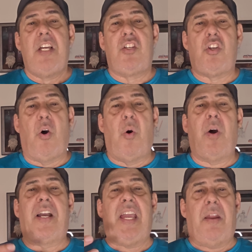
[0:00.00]

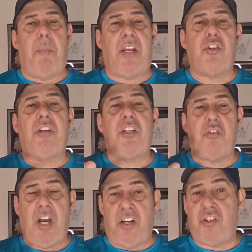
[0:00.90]
So again, make sure that
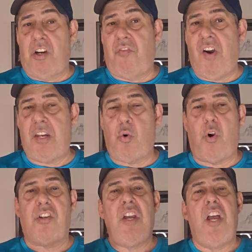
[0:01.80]
you got a certified
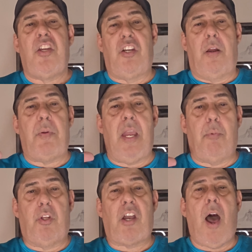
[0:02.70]
course. You're going to be
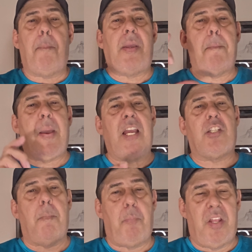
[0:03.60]
able to copy and
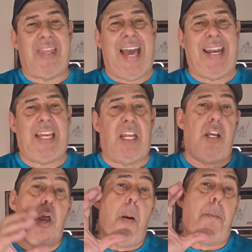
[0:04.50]
paste and put that in.